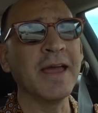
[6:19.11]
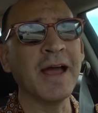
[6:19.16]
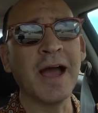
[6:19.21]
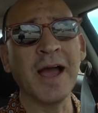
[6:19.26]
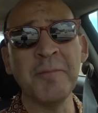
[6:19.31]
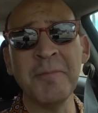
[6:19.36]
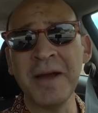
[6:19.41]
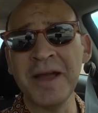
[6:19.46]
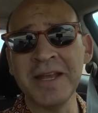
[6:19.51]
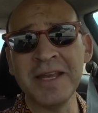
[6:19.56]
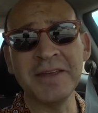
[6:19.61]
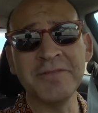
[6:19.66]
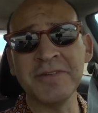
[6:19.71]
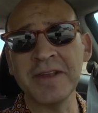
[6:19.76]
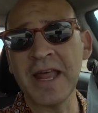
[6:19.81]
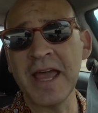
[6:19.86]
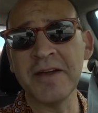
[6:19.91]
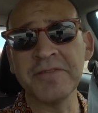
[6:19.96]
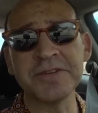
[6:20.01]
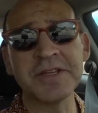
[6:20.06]
I might
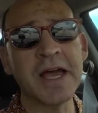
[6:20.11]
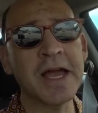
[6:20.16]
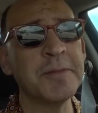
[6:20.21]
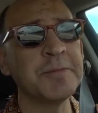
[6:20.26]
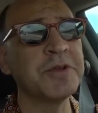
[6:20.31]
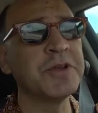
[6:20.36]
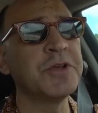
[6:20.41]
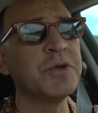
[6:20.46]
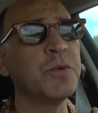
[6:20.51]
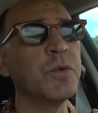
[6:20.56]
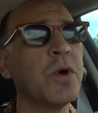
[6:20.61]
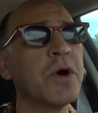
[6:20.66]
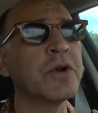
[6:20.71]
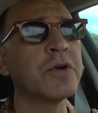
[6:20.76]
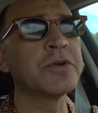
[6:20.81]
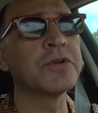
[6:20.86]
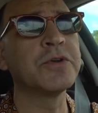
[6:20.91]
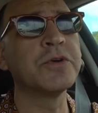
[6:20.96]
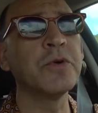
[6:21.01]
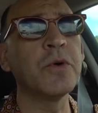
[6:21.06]
even have time to do one
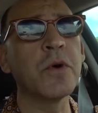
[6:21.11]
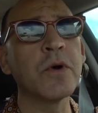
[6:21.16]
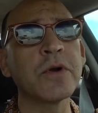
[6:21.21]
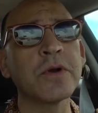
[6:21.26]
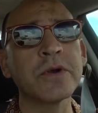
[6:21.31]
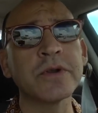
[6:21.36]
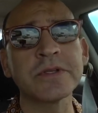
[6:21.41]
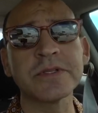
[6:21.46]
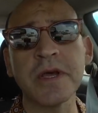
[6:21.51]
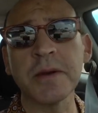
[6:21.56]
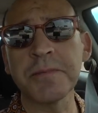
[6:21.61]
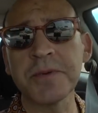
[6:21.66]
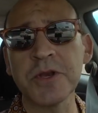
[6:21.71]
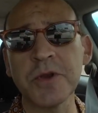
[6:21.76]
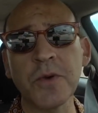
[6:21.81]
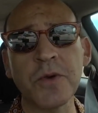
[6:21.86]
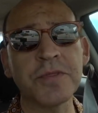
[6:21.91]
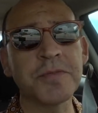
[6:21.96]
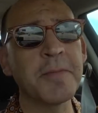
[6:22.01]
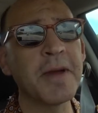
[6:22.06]
or two orders up
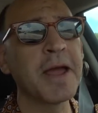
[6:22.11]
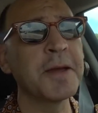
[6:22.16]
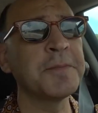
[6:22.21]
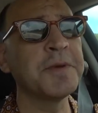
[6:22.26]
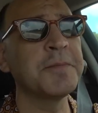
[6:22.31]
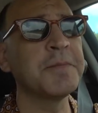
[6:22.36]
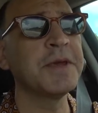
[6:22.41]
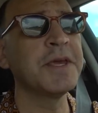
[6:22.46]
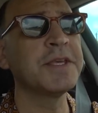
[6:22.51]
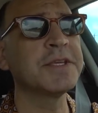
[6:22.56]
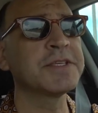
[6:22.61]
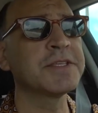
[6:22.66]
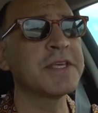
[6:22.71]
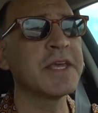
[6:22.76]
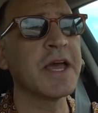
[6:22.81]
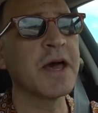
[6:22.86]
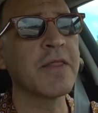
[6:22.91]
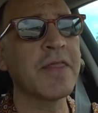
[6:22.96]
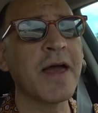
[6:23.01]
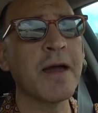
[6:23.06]
in North Miami Beach,
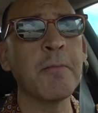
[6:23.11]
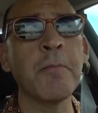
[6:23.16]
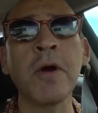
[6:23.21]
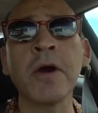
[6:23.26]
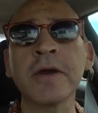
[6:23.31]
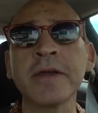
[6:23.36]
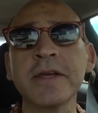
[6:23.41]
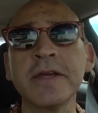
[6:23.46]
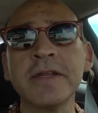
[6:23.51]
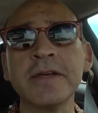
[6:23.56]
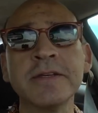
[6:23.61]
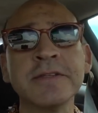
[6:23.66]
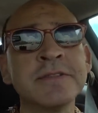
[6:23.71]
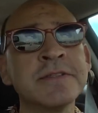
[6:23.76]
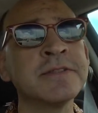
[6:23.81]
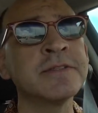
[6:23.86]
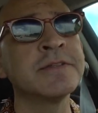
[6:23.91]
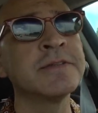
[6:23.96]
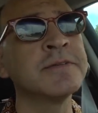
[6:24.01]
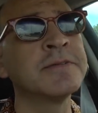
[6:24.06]
see how that market
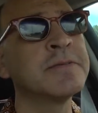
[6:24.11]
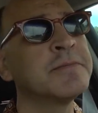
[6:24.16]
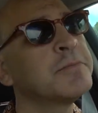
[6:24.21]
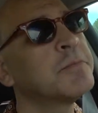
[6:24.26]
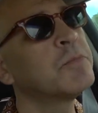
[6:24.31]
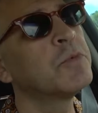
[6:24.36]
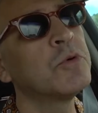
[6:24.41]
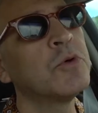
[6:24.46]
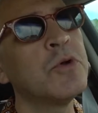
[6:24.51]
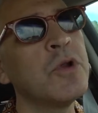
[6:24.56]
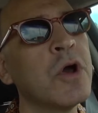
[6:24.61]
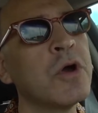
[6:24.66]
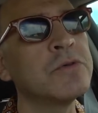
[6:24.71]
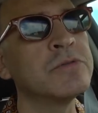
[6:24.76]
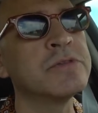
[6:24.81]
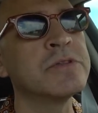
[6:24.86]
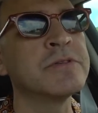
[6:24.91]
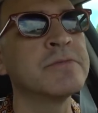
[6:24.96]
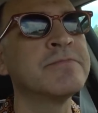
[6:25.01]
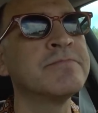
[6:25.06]
is. Who
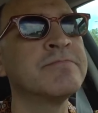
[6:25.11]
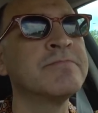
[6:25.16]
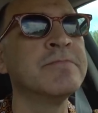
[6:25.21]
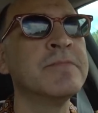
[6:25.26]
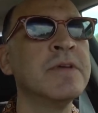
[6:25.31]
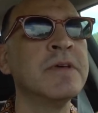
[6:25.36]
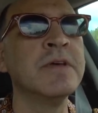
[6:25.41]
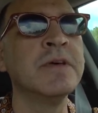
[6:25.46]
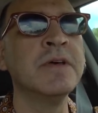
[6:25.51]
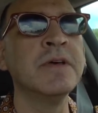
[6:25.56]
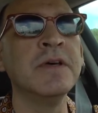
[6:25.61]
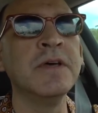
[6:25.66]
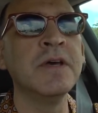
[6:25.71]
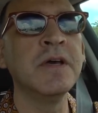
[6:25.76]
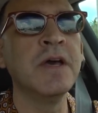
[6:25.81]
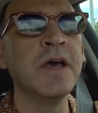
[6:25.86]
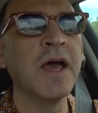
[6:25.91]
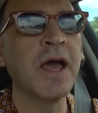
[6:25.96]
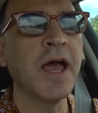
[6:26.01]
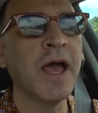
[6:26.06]
knows?
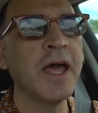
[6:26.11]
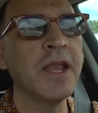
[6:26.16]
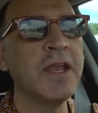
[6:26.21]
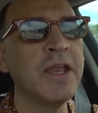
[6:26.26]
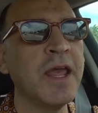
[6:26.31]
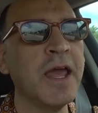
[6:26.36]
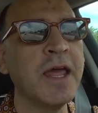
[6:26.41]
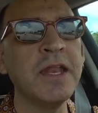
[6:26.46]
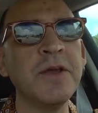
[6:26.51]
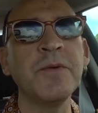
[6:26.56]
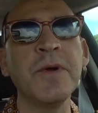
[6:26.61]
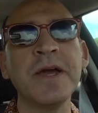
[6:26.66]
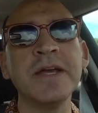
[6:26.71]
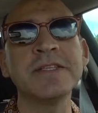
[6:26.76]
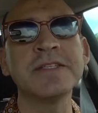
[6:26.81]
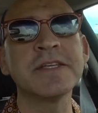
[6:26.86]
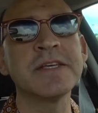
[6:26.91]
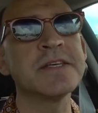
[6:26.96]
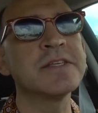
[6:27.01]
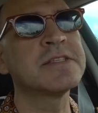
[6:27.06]
And,
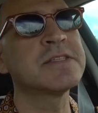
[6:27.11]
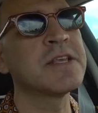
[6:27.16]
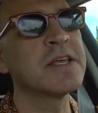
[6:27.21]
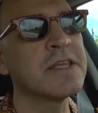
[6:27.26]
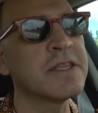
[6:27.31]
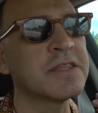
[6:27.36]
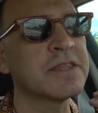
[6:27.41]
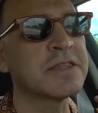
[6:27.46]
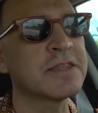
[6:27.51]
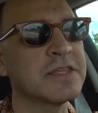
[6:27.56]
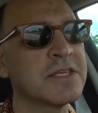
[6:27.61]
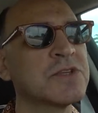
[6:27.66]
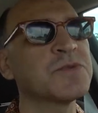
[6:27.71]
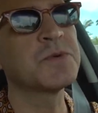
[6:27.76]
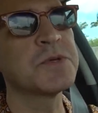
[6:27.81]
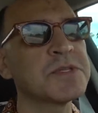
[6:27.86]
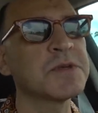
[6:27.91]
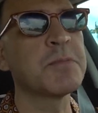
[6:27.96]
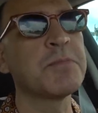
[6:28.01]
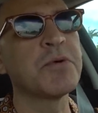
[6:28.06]
anyways, is this
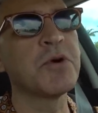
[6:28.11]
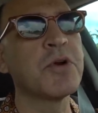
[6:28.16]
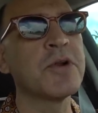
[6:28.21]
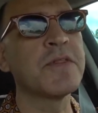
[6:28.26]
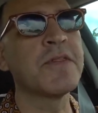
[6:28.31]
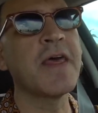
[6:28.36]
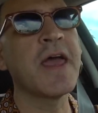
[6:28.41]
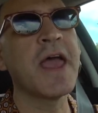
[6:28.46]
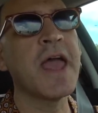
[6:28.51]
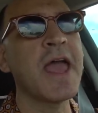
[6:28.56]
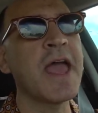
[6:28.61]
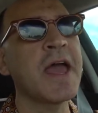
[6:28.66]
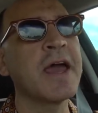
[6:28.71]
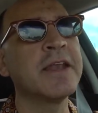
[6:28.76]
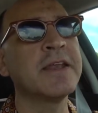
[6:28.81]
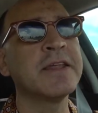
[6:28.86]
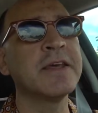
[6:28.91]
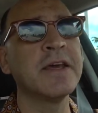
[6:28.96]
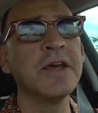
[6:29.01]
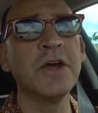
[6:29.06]
was a bird in the
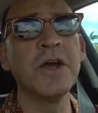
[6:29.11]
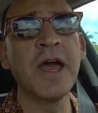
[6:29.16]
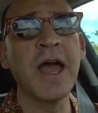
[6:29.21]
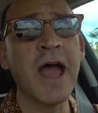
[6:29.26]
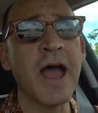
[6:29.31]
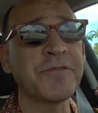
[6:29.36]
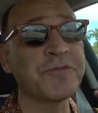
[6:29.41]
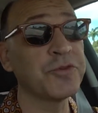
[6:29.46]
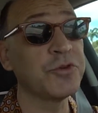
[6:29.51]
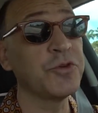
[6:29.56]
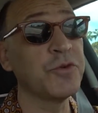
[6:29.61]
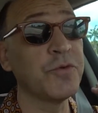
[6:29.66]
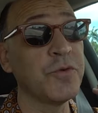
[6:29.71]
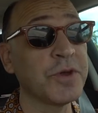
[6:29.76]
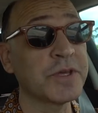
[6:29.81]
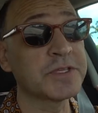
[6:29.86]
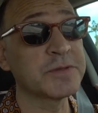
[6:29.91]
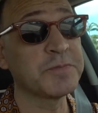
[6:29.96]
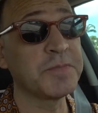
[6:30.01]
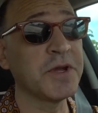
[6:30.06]
hand. After you
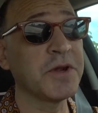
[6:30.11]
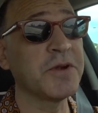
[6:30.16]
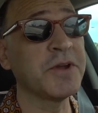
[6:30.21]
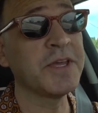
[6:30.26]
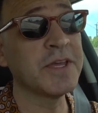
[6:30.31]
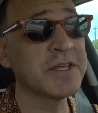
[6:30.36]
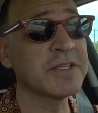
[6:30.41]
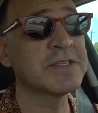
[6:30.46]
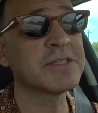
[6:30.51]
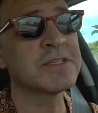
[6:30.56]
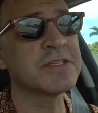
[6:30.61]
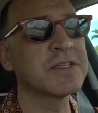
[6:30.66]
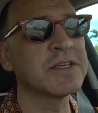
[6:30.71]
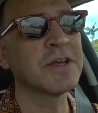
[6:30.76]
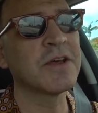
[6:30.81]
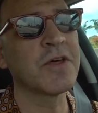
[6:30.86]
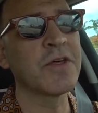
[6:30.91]
experience